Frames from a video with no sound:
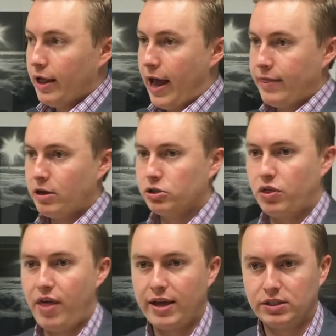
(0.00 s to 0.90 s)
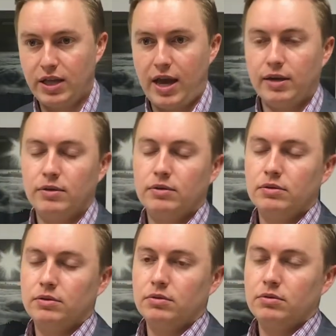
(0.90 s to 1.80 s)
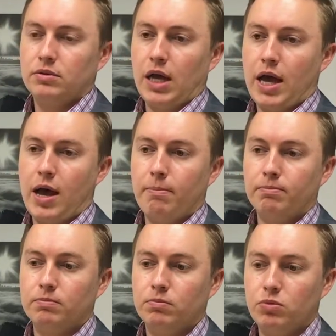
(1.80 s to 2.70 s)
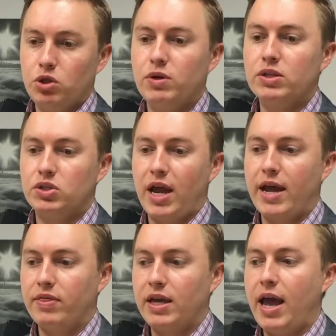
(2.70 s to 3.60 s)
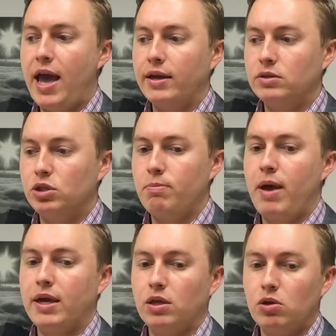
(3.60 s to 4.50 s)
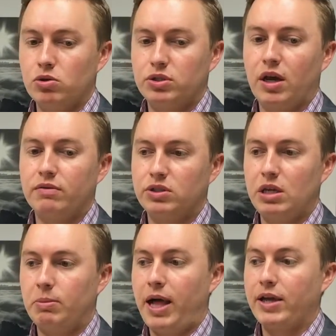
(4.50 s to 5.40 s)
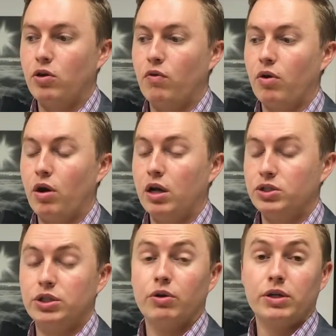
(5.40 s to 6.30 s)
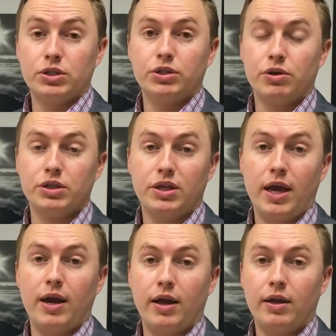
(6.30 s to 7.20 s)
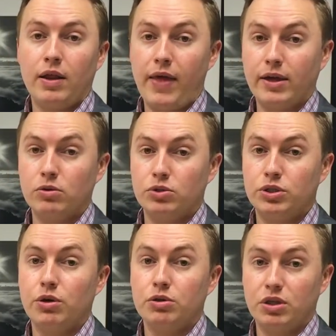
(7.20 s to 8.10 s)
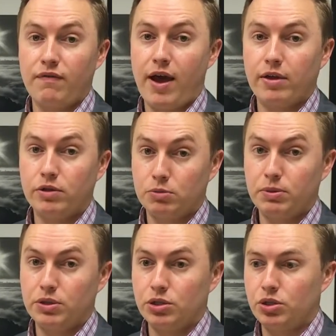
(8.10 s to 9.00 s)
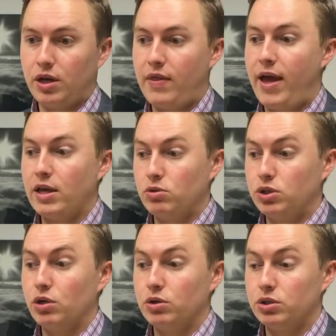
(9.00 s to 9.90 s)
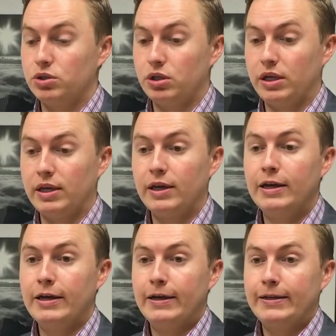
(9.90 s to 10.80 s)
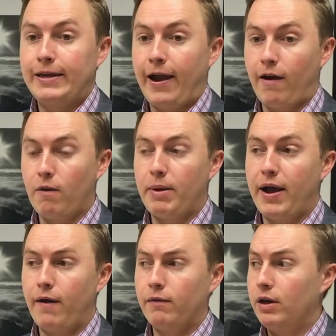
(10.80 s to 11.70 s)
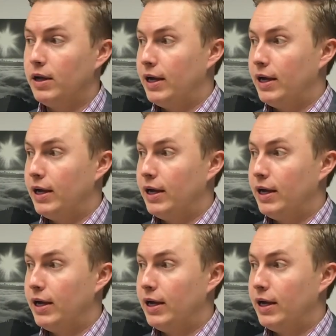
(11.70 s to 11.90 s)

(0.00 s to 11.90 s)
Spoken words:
And there's things that you can say at the end to make yourself seem like you're a serious candidate, and that you seriously value this position, and that you seriously care about